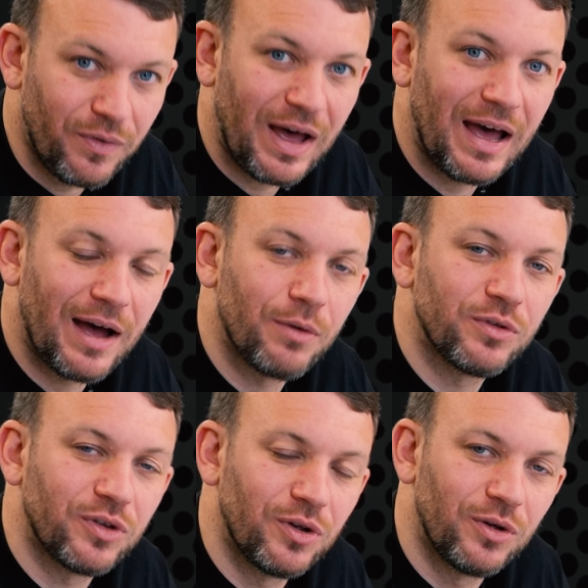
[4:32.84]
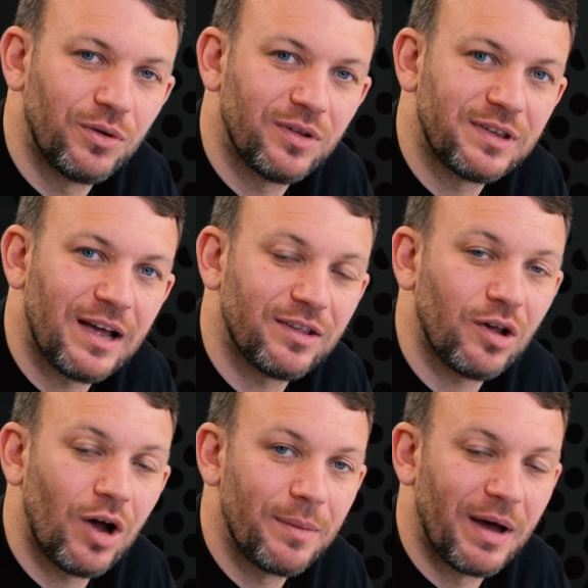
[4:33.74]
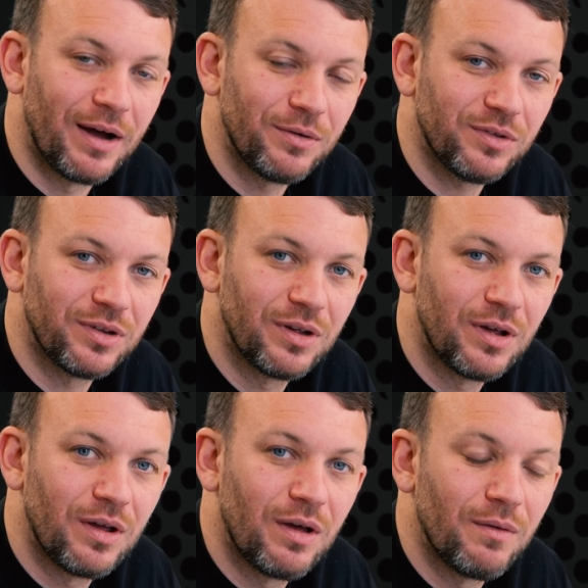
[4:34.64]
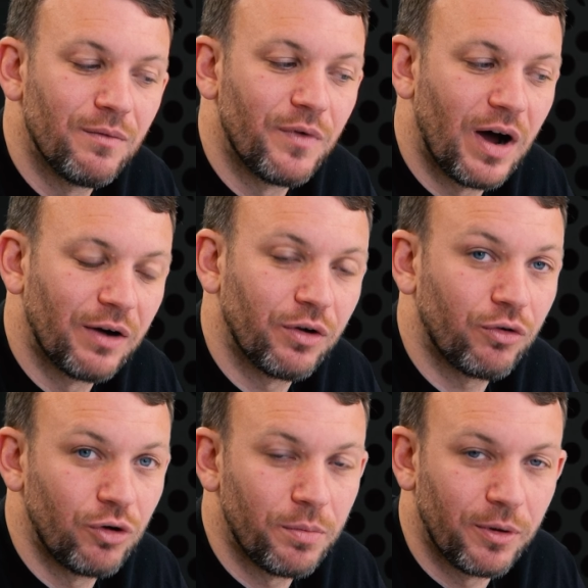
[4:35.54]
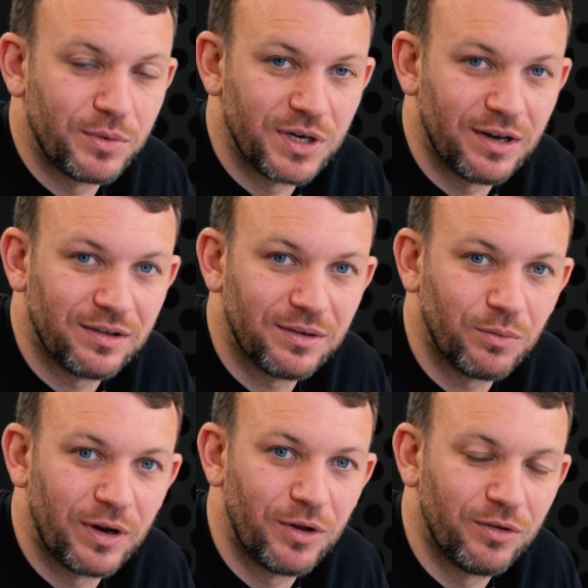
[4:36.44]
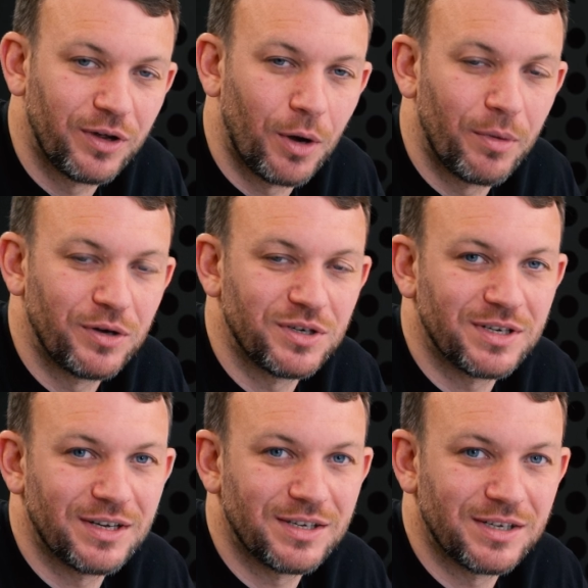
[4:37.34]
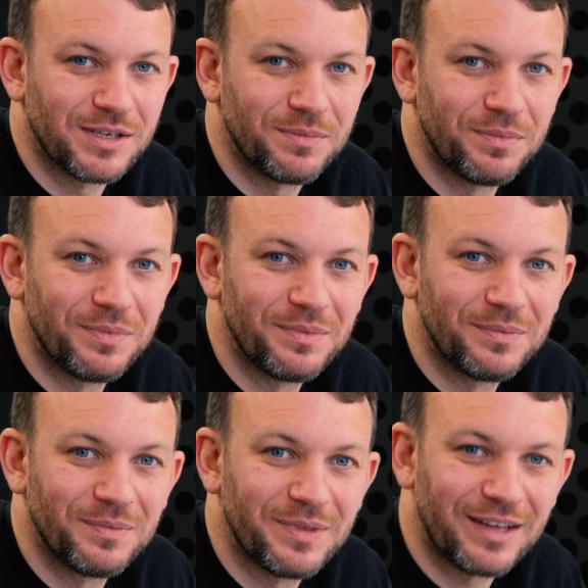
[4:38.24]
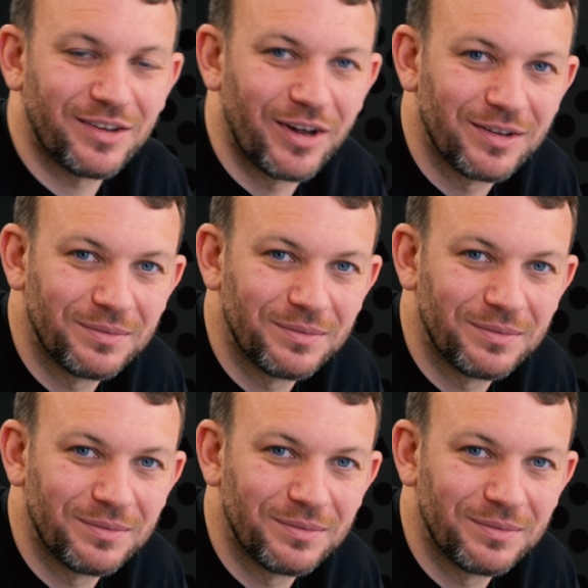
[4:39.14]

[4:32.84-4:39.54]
how to set a timeout via a group object when using our motion sensors. Thanks, guys.